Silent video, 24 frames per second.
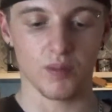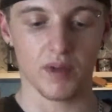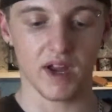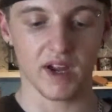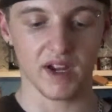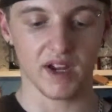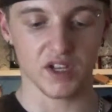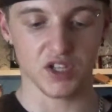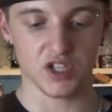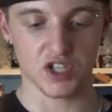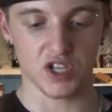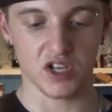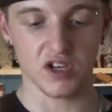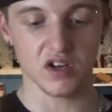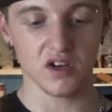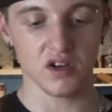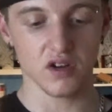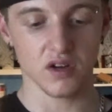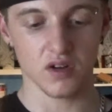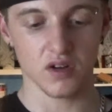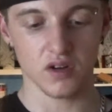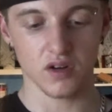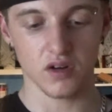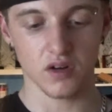packaging
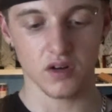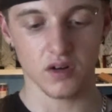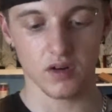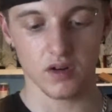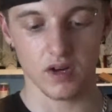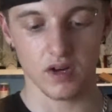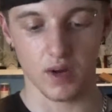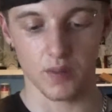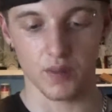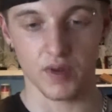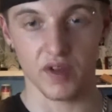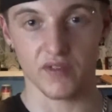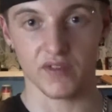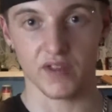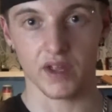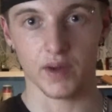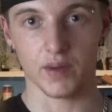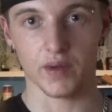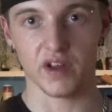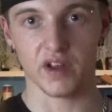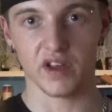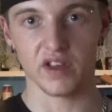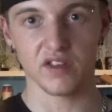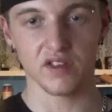that we have
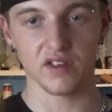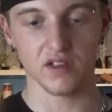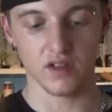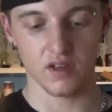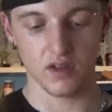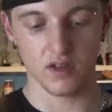nowadays.